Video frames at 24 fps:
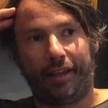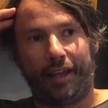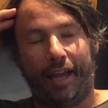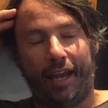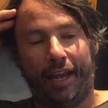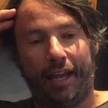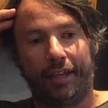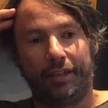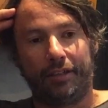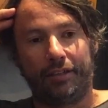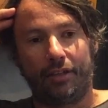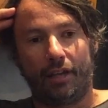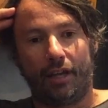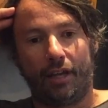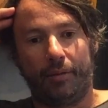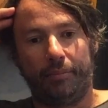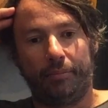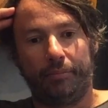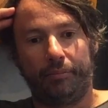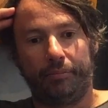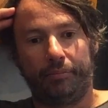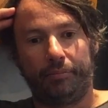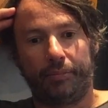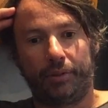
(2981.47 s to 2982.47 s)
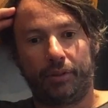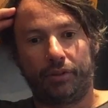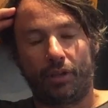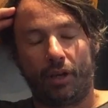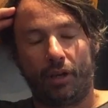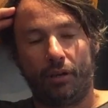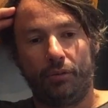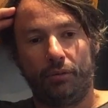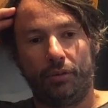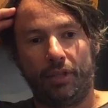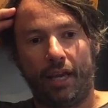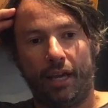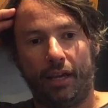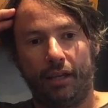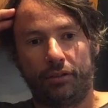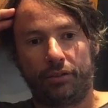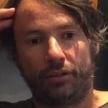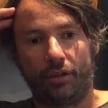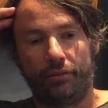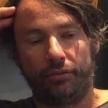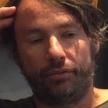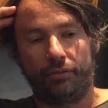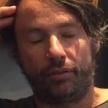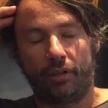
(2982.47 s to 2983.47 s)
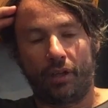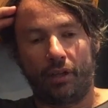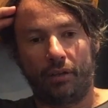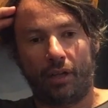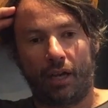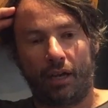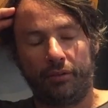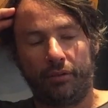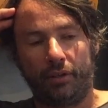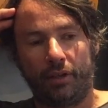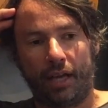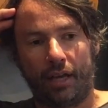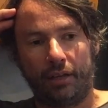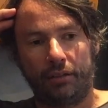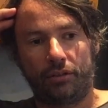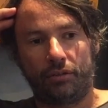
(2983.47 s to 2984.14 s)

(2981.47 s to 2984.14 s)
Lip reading: And so that